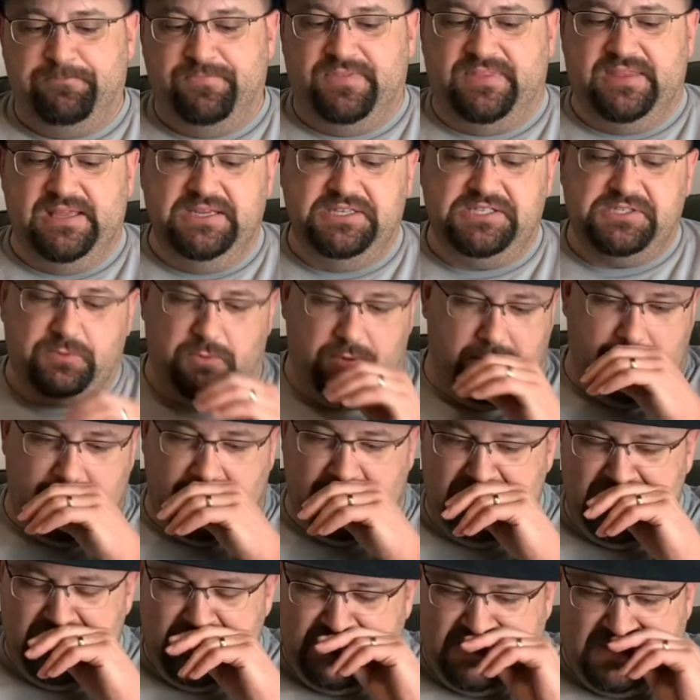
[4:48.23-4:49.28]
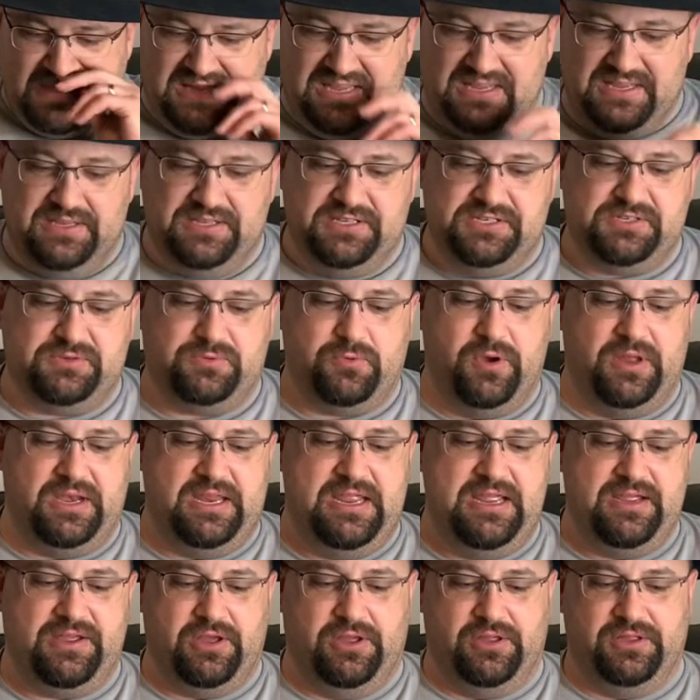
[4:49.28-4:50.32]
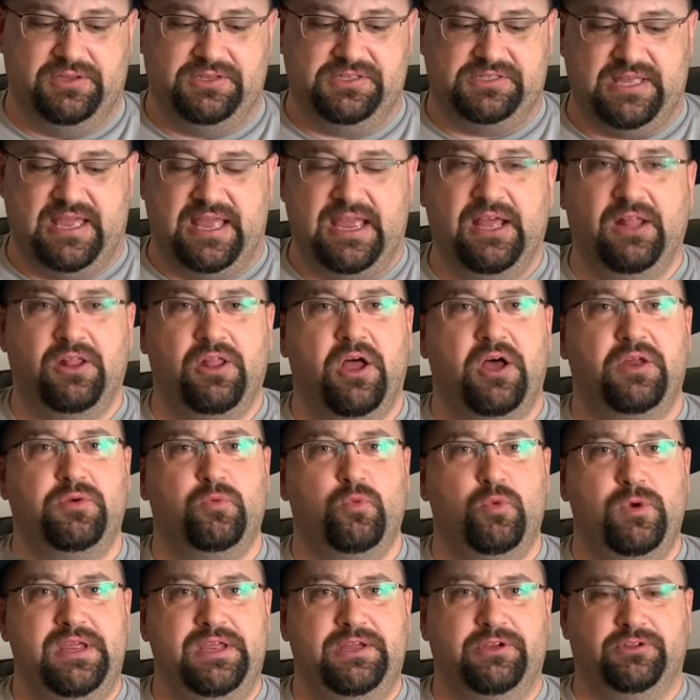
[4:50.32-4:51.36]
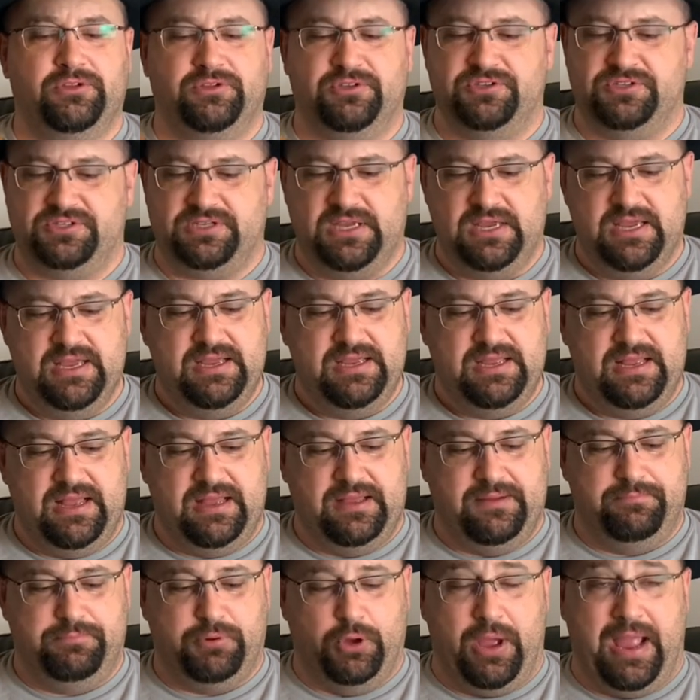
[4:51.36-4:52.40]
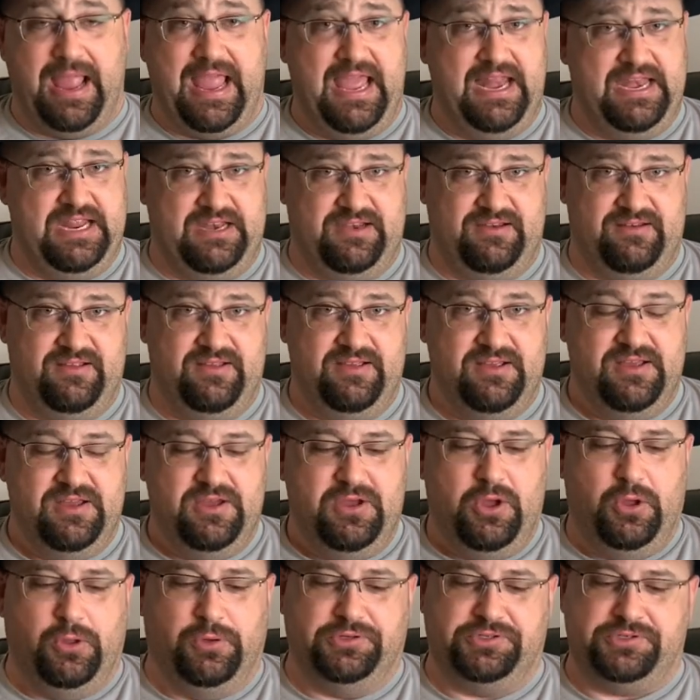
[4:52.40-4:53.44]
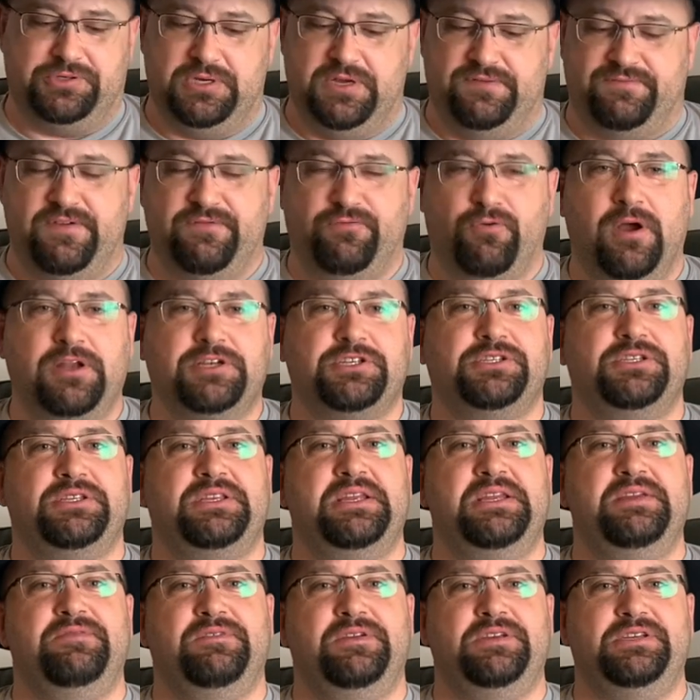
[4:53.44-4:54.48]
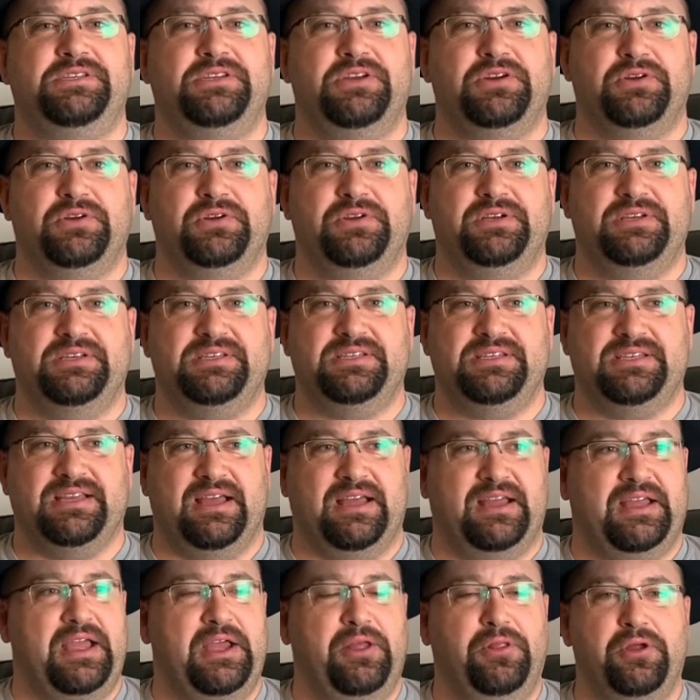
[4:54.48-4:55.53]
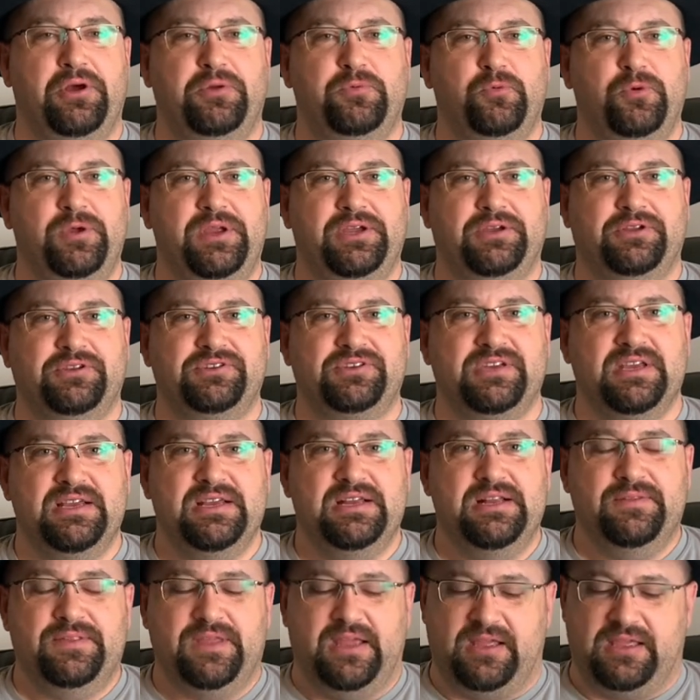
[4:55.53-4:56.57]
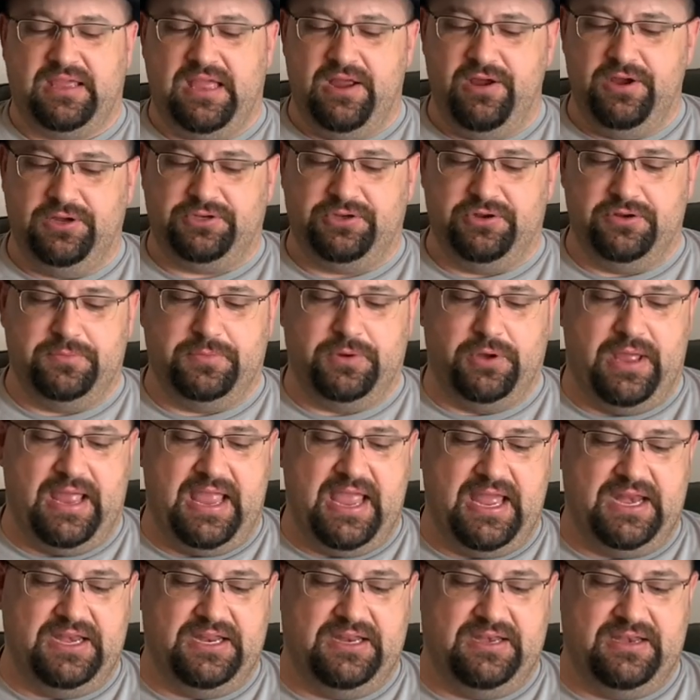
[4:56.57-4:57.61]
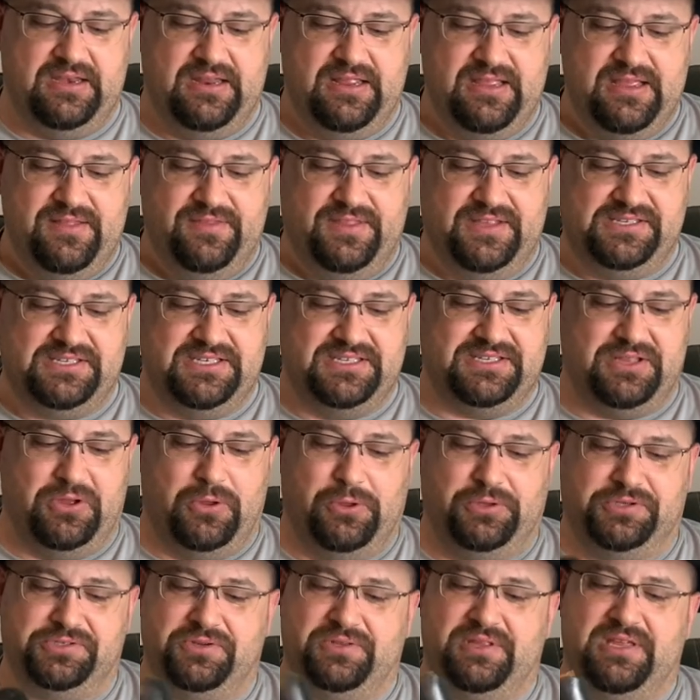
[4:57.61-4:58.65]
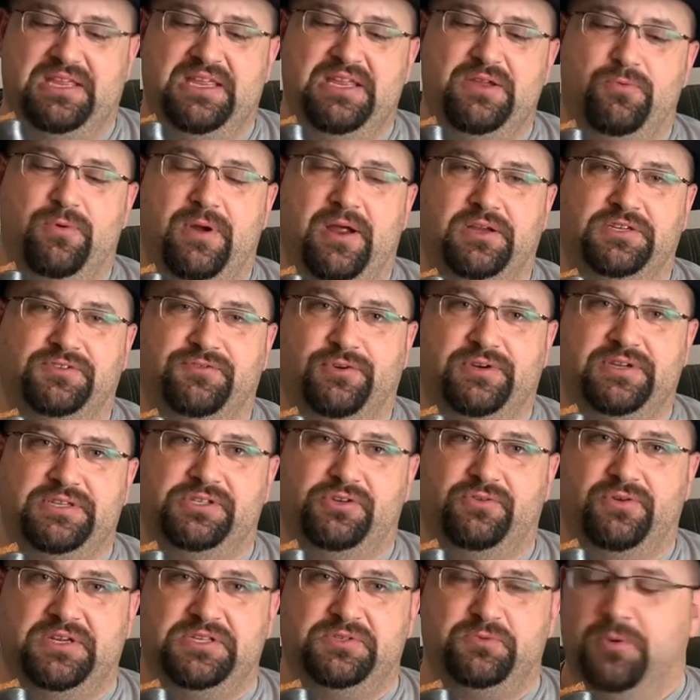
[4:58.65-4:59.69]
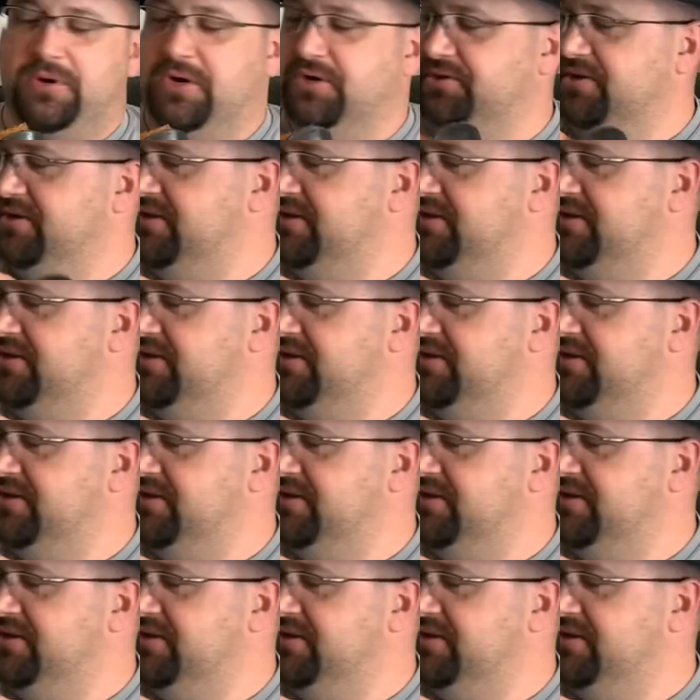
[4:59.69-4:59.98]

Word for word: This one is what he calls the Hell on Wheels uh, Bohannon holster. If you've watched the TV series uh, Hell on Wheels, that character Bohannon, this is the holster that he wears for his Griswold